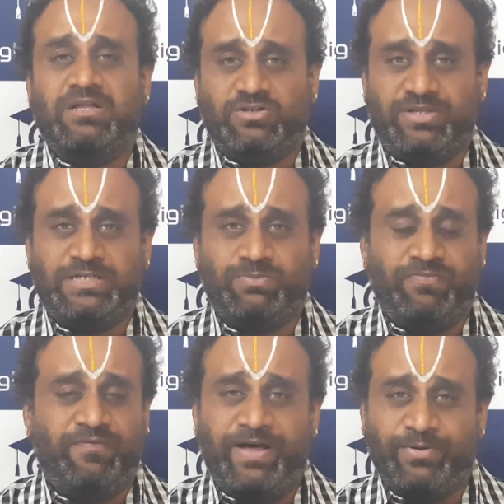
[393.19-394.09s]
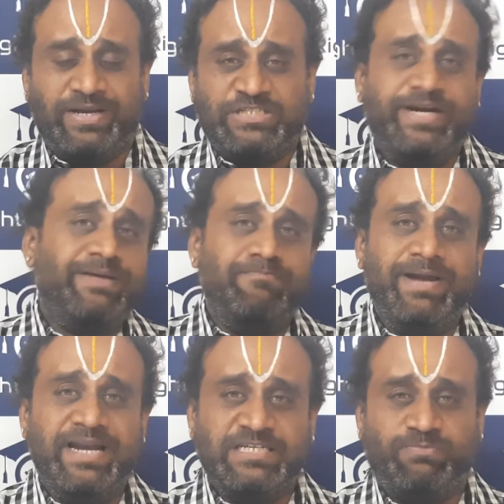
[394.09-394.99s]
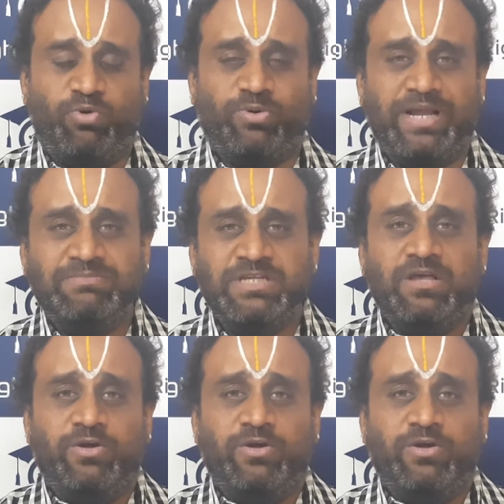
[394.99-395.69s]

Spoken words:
So that's where you can study BDes programs.